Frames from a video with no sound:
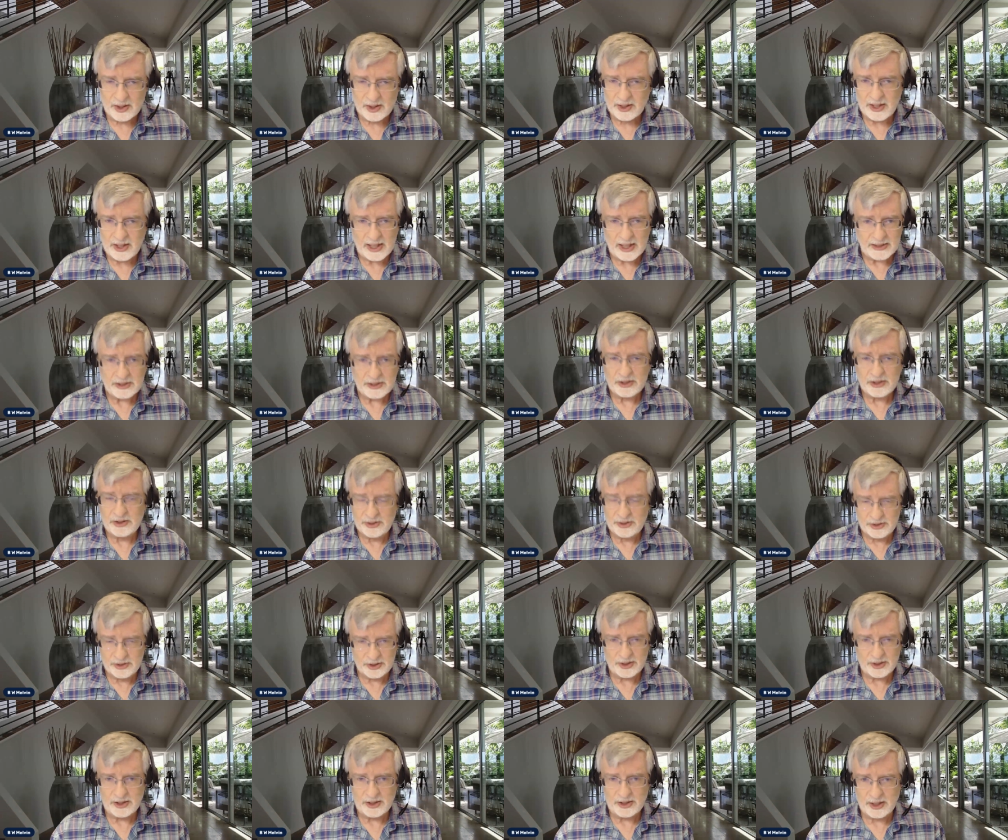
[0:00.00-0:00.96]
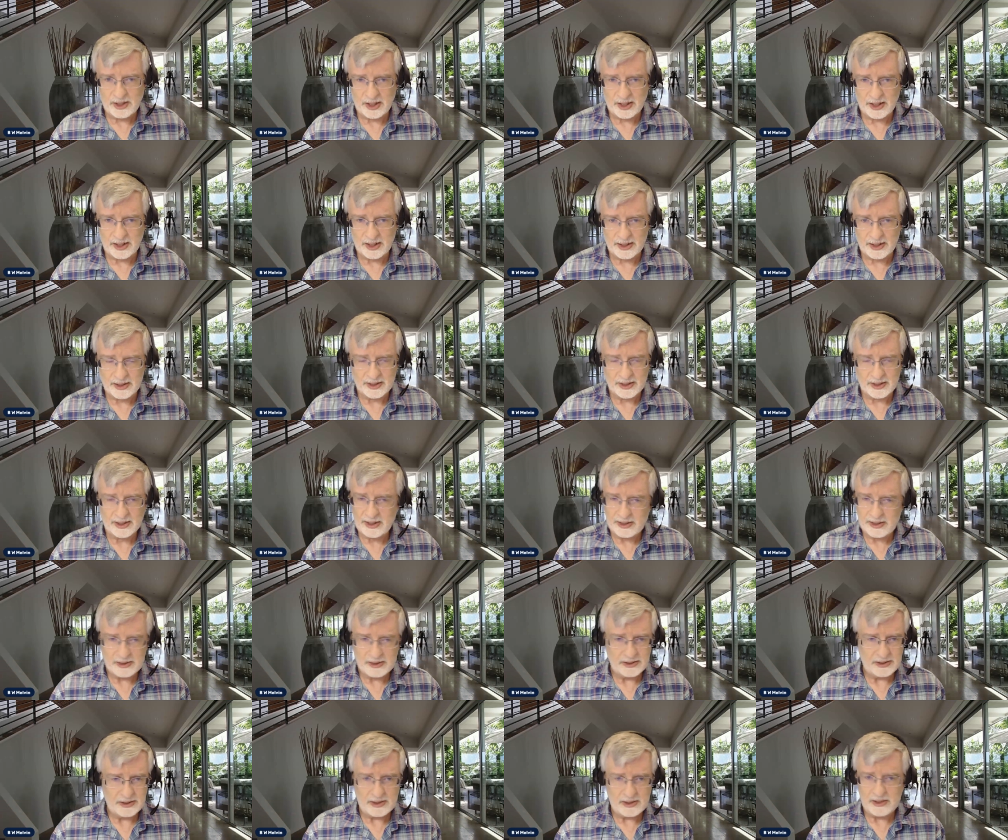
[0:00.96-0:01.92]
That's a good thing.
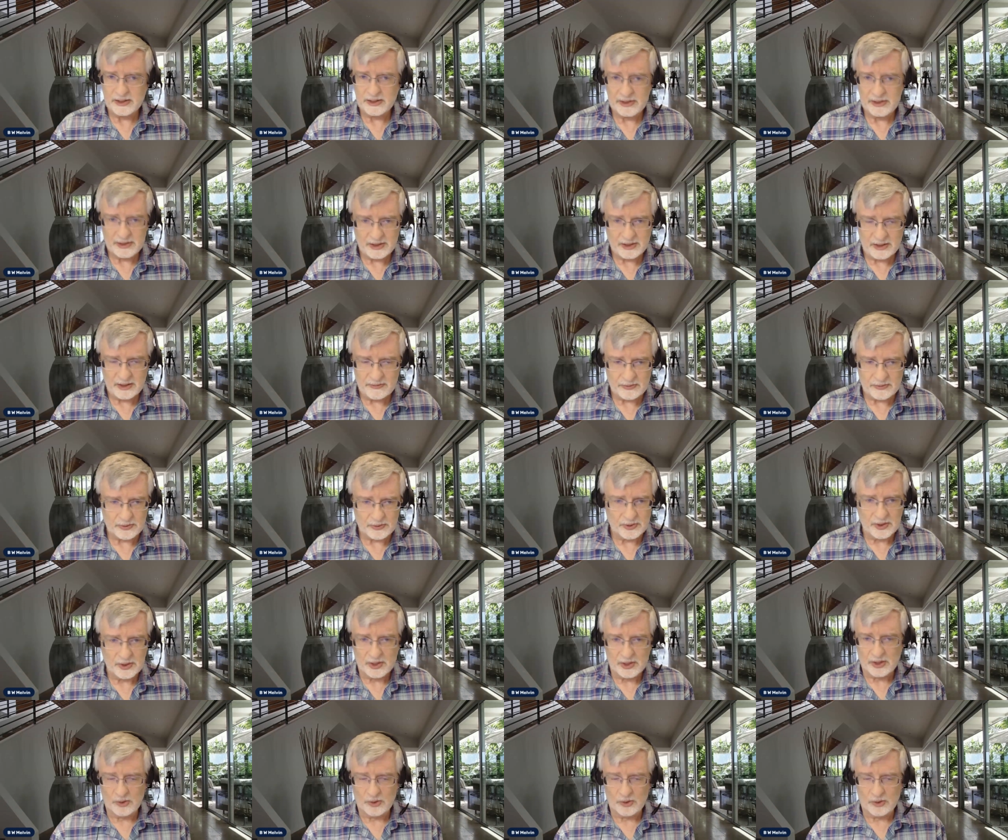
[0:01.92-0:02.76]
It's not evil.